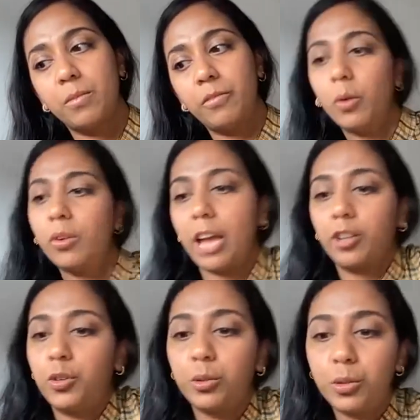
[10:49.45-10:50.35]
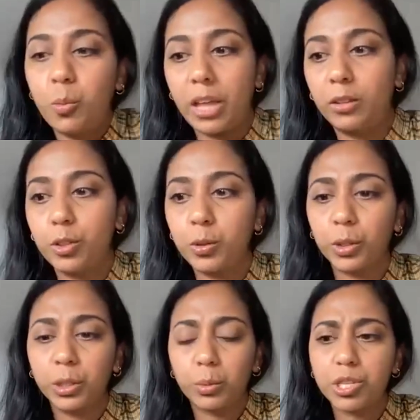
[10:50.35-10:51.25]
felt natural to where the
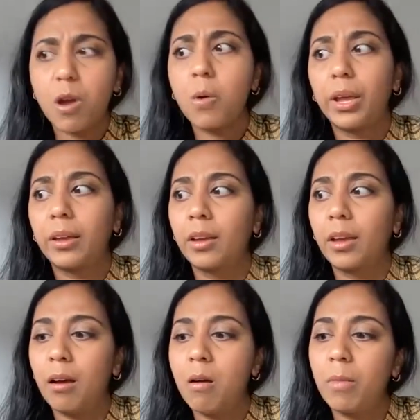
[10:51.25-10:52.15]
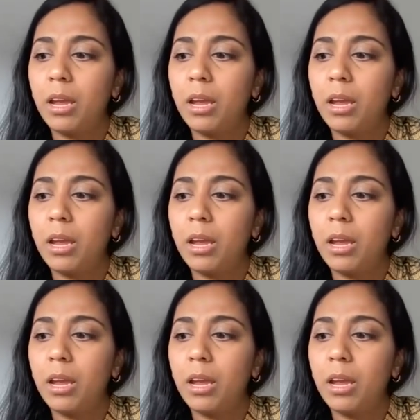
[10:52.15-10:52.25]
story was going um,